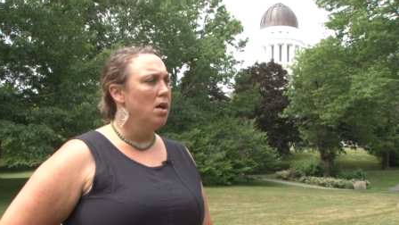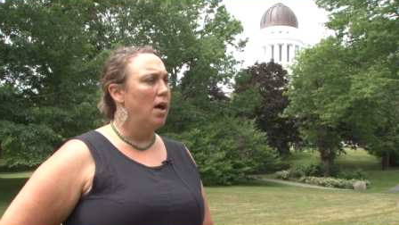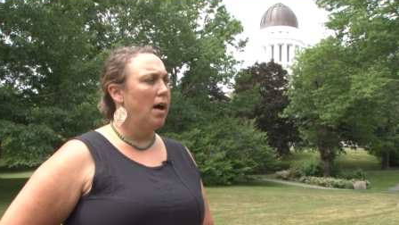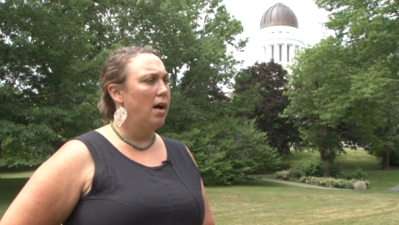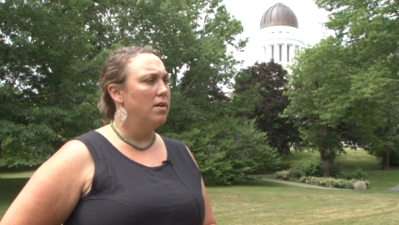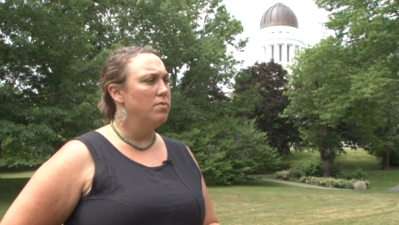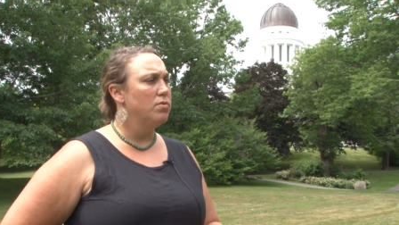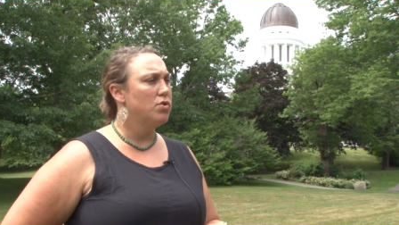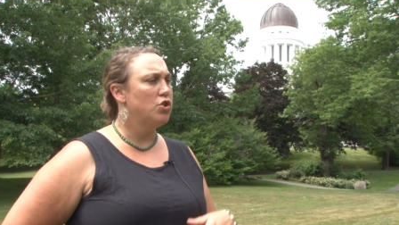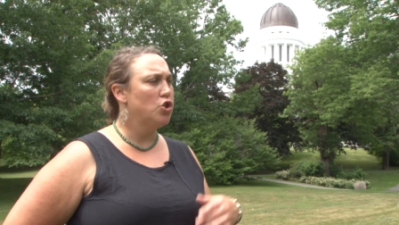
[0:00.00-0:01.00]
uh,
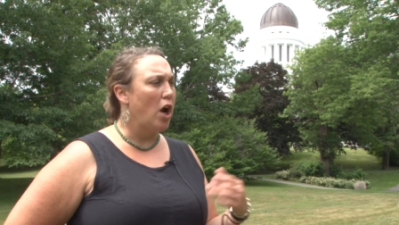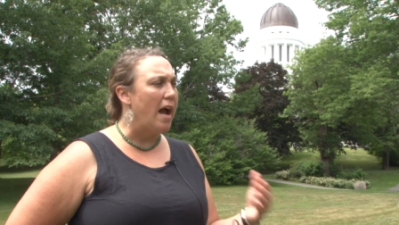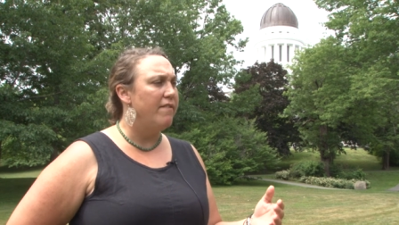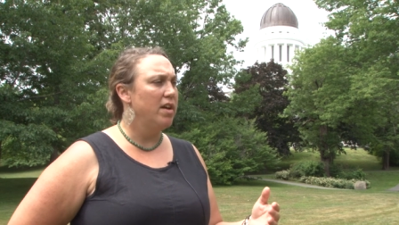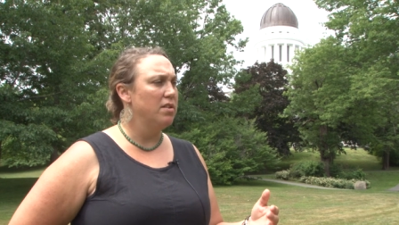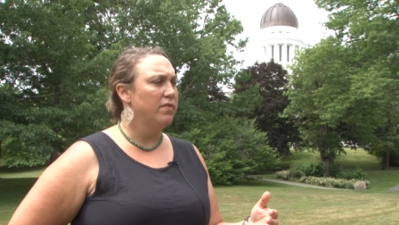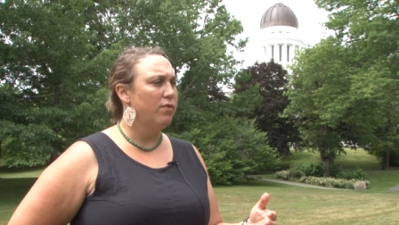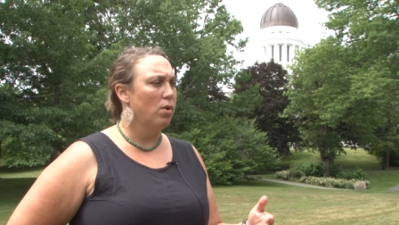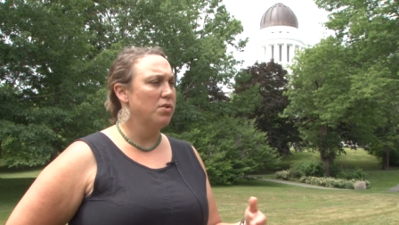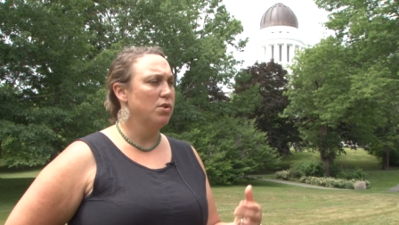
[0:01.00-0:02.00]
striving
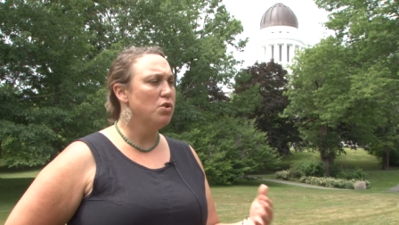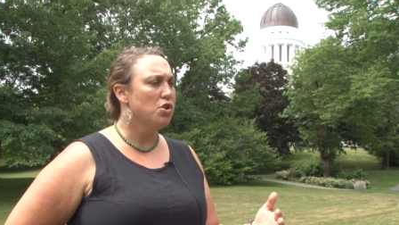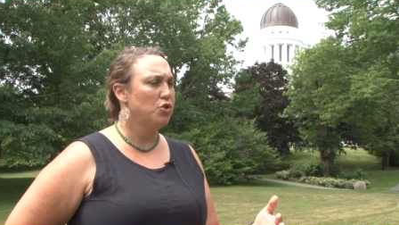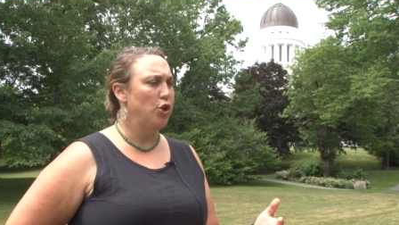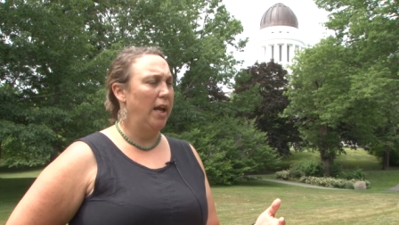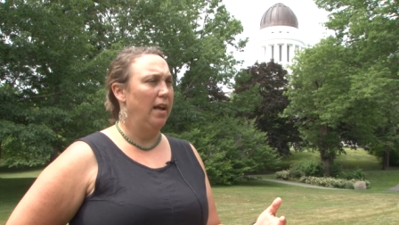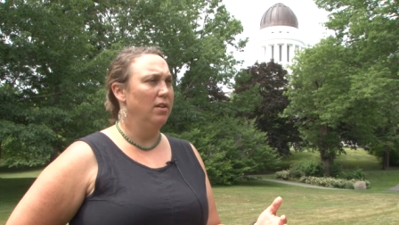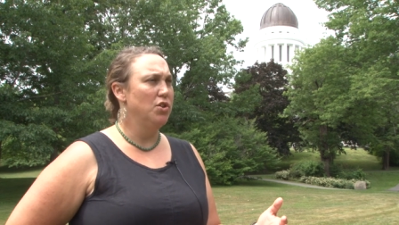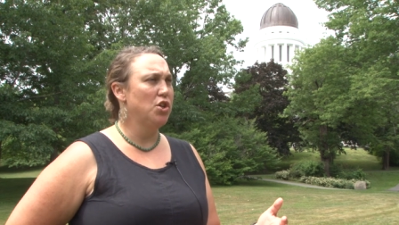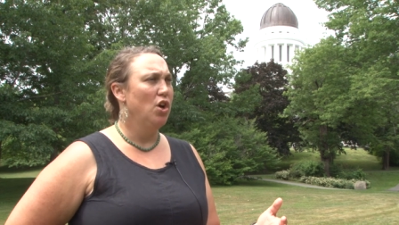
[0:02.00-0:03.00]
for social
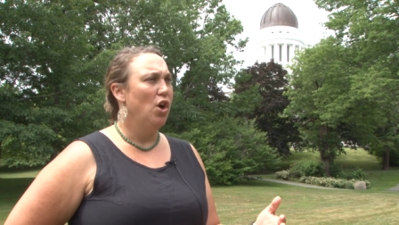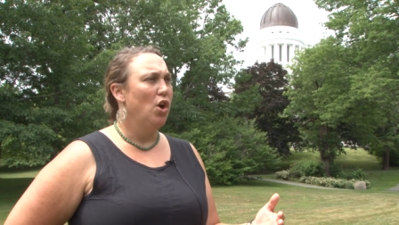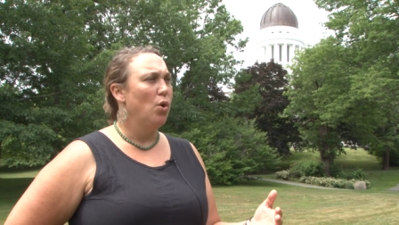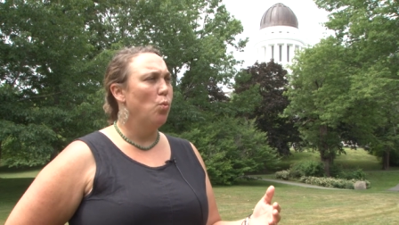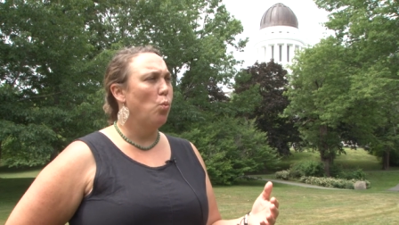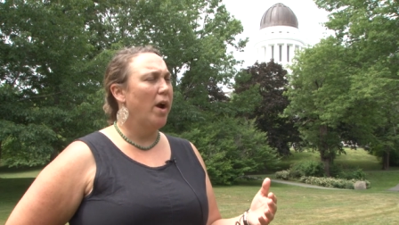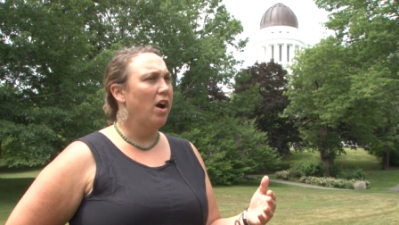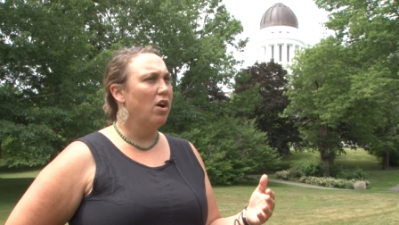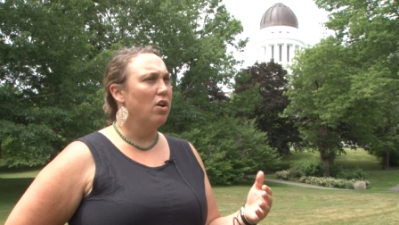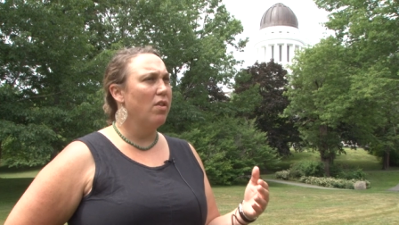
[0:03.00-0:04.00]
change
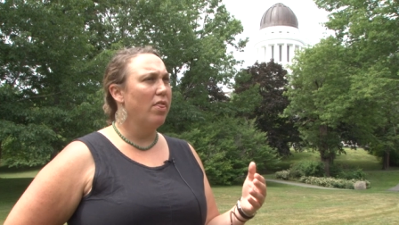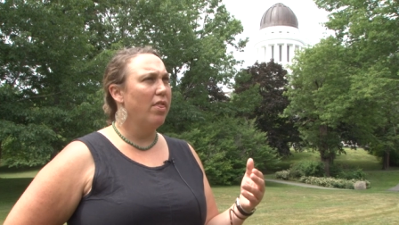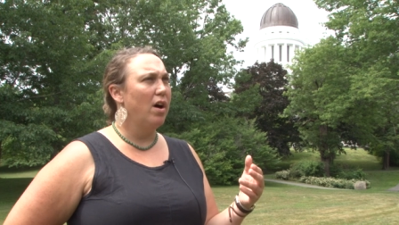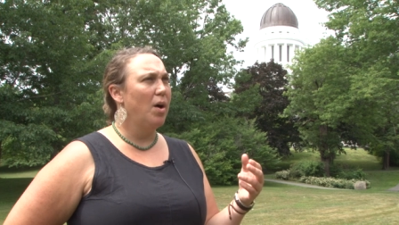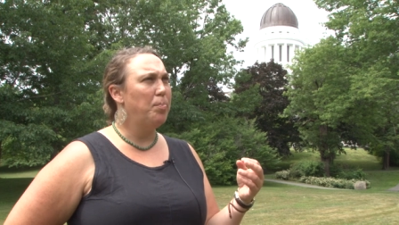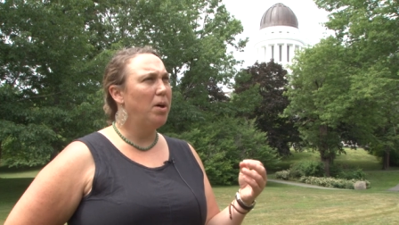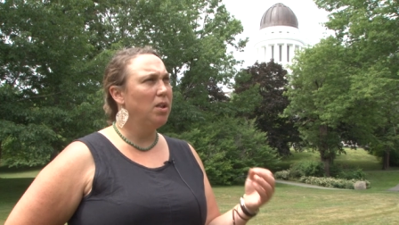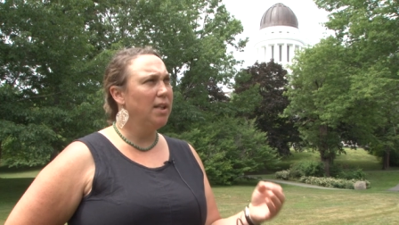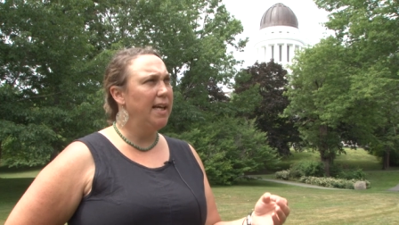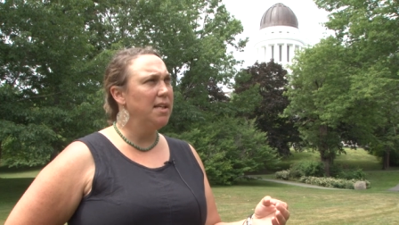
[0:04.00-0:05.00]
where the
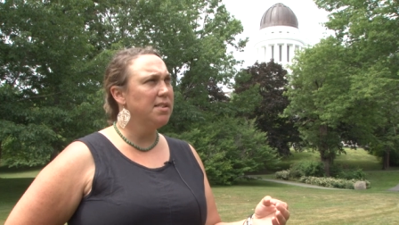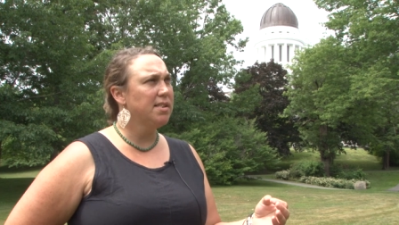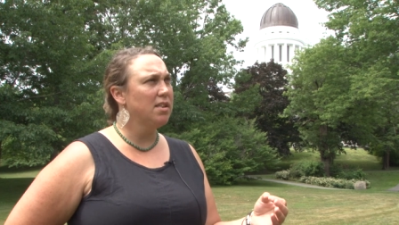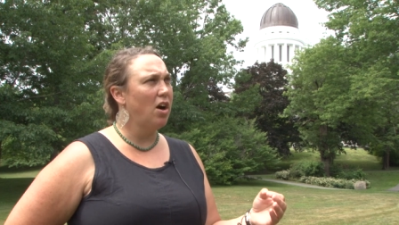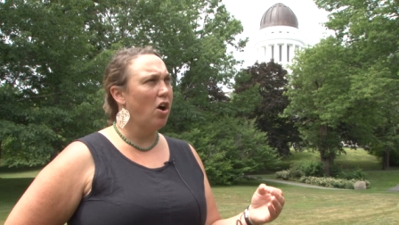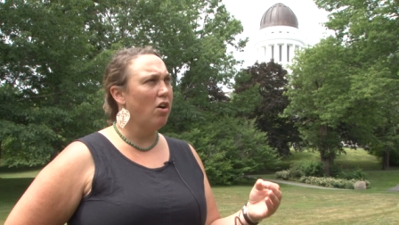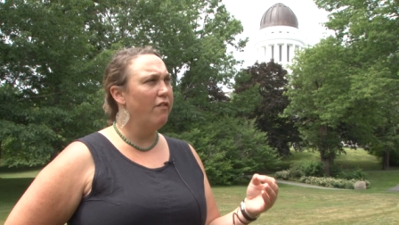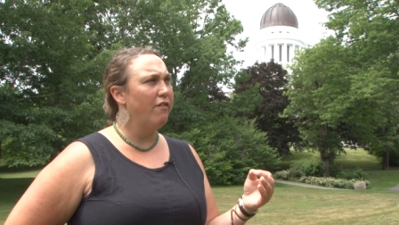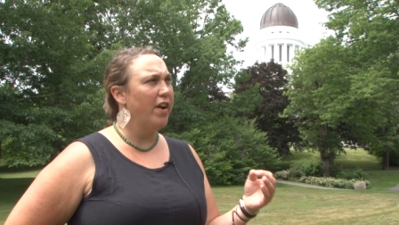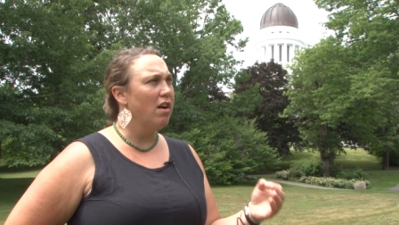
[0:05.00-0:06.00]
police are
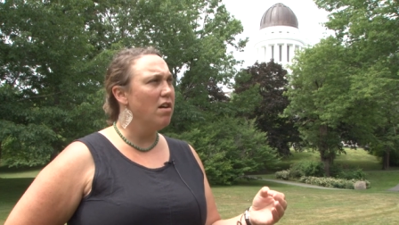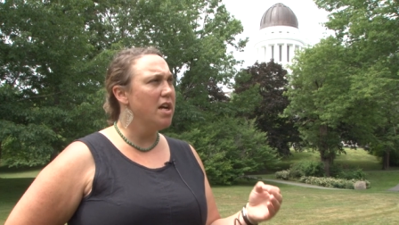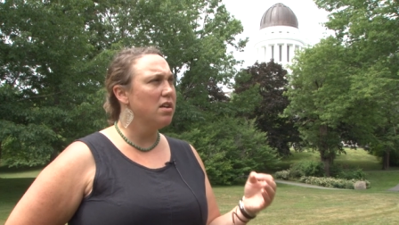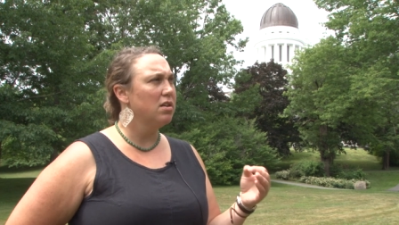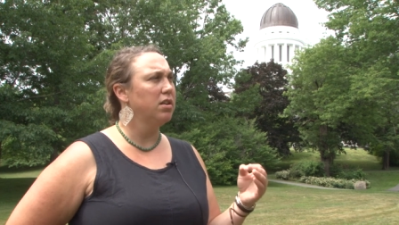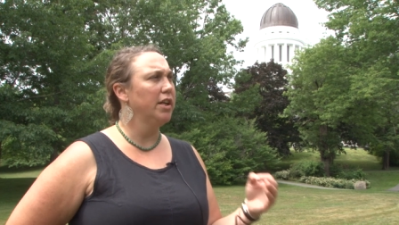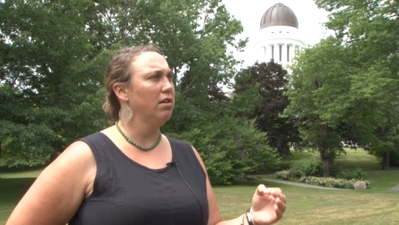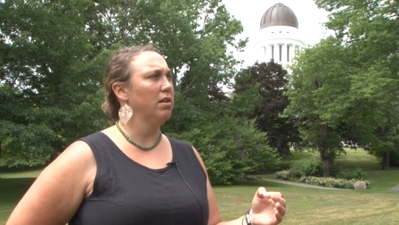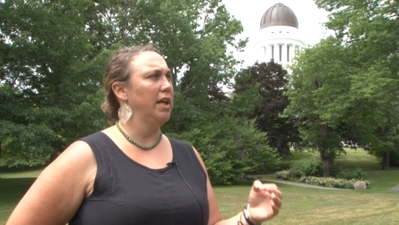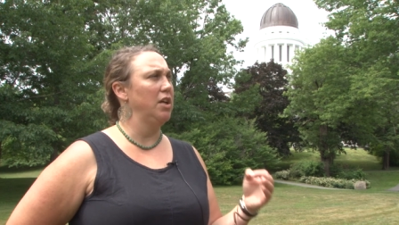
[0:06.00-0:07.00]
very
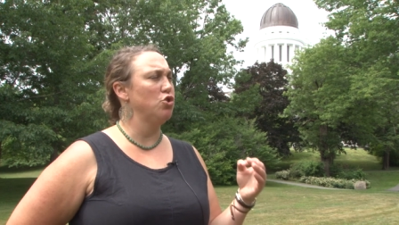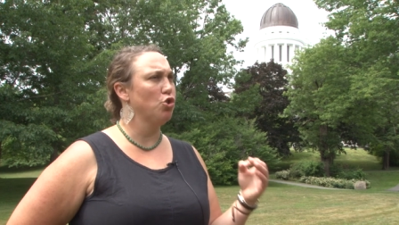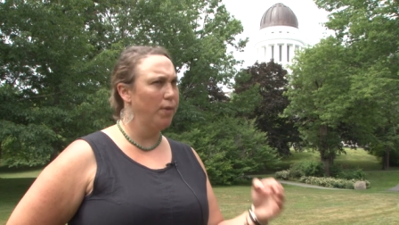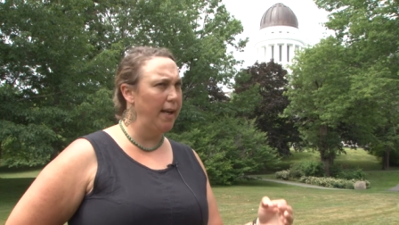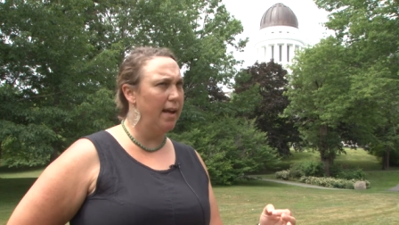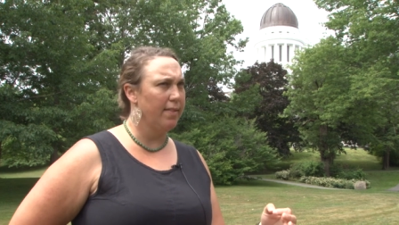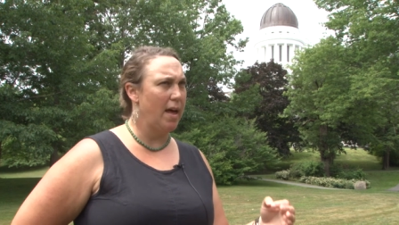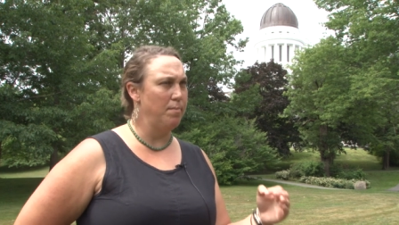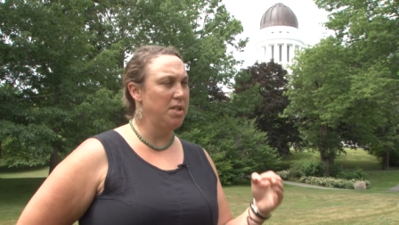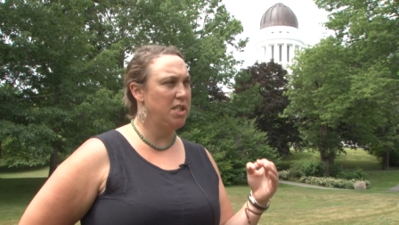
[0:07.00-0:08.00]
clearly treating
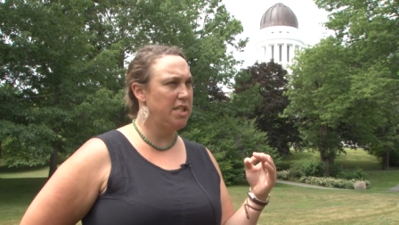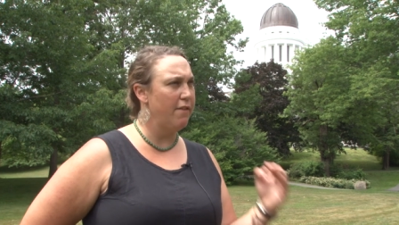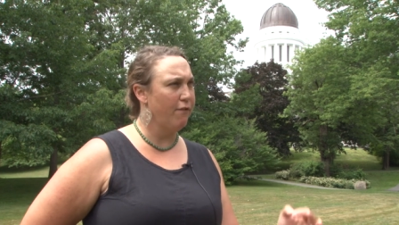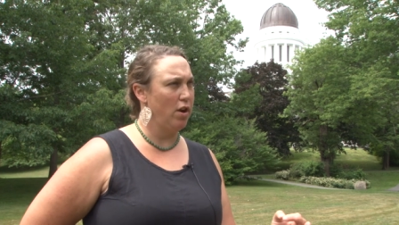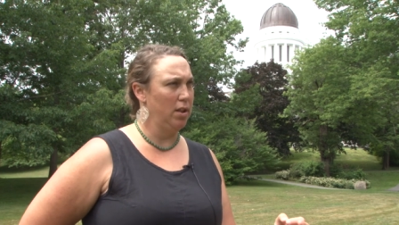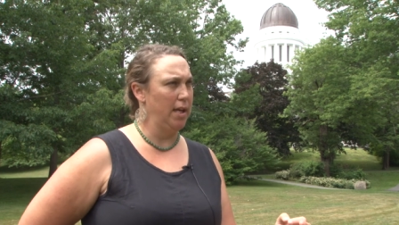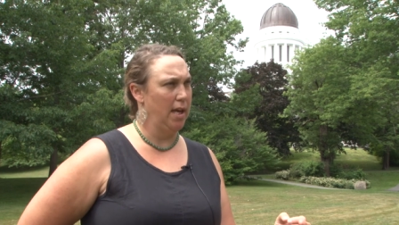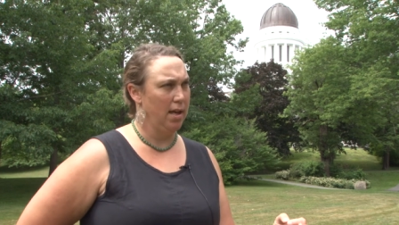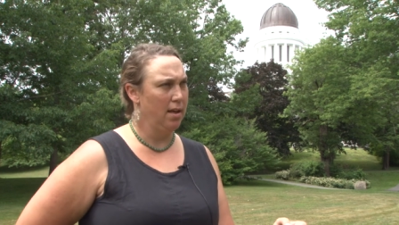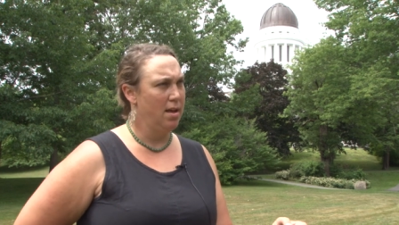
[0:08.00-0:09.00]
them differently